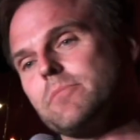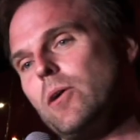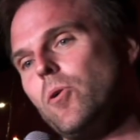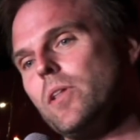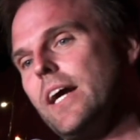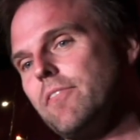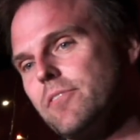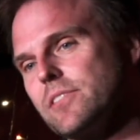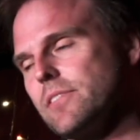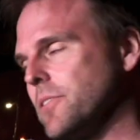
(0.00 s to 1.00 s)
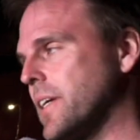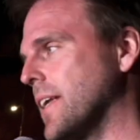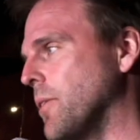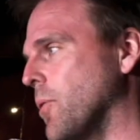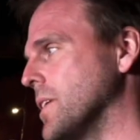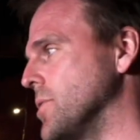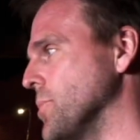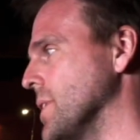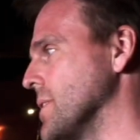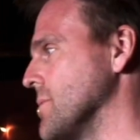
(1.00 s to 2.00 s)
That was my whole life. Ever since I was a little kid, I wanted to
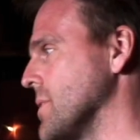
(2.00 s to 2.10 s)
do this.